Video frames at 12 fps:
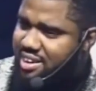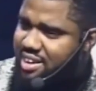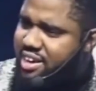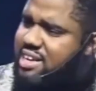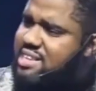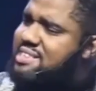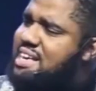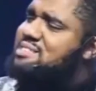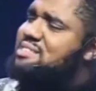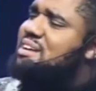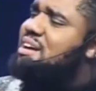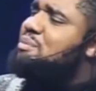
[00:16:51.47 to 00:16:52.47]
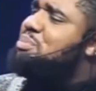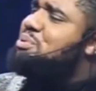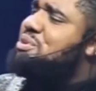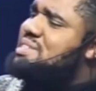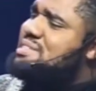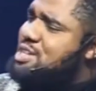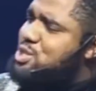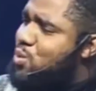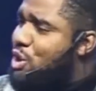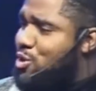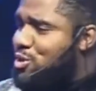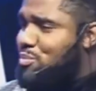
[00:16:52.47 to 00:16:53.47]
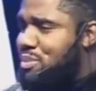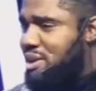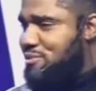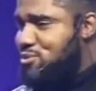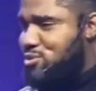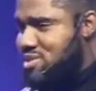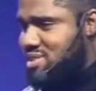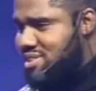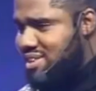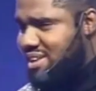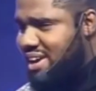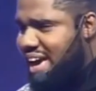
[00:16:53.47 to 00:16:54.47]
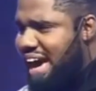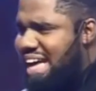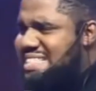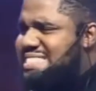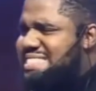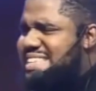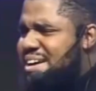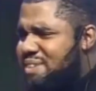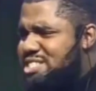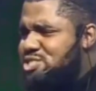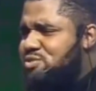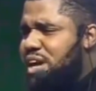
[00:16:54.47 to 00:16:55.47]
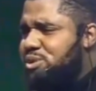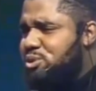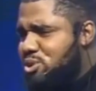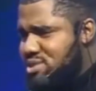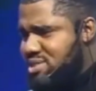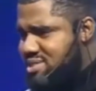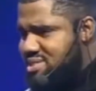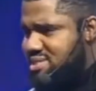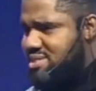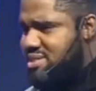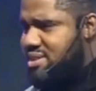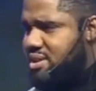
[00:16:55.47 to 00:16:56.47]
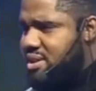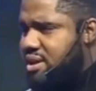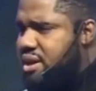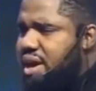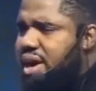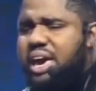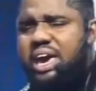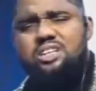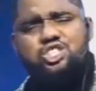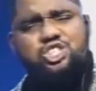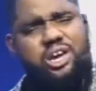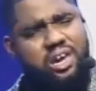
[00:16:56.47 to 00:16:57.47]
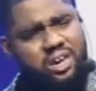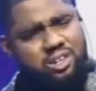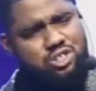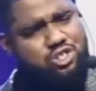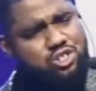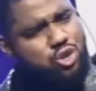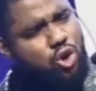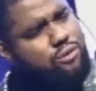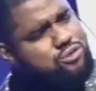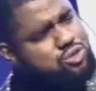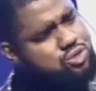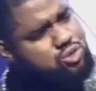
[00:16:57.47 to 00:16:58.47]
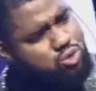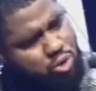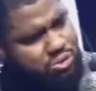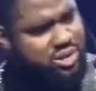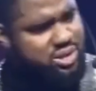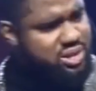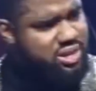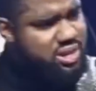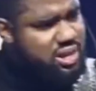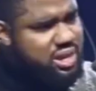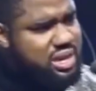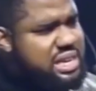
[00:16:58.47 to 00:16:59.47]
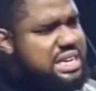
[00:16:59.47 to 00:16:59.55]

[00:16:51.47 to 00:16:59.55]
He says, princes walk on barefoot, and servants ride on horses. A change of story is